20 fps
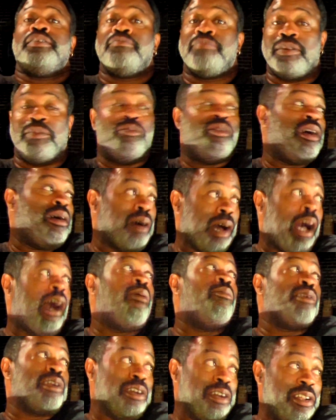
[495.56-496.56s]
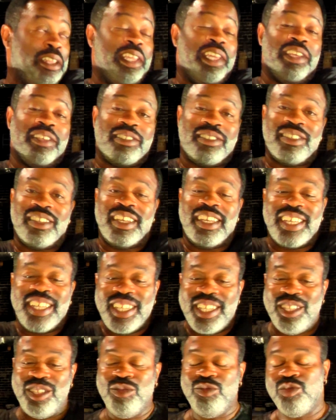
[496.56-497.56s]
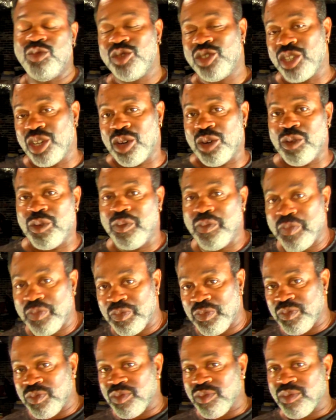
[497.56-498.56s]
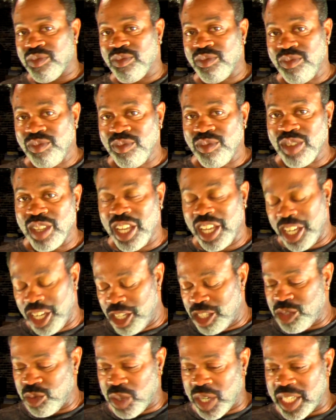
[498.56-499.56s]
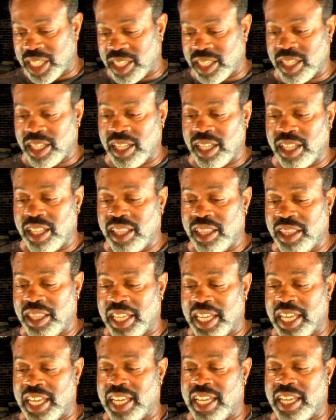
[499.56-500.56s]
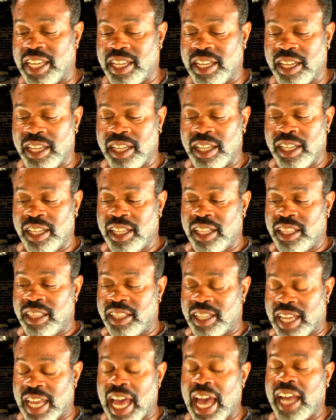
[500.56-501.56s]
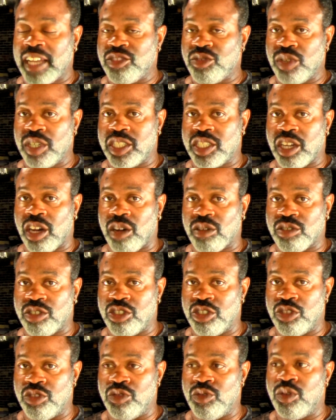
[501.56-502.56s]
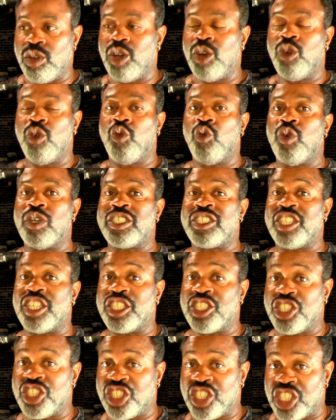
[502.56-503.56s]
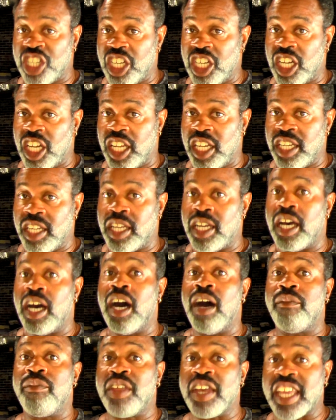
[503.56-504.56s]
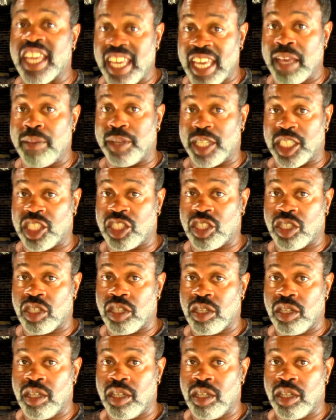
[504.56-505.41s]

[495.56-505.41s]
Like, wow, I want to hear this. So here's what the guy actually talked to was the son of the chemist.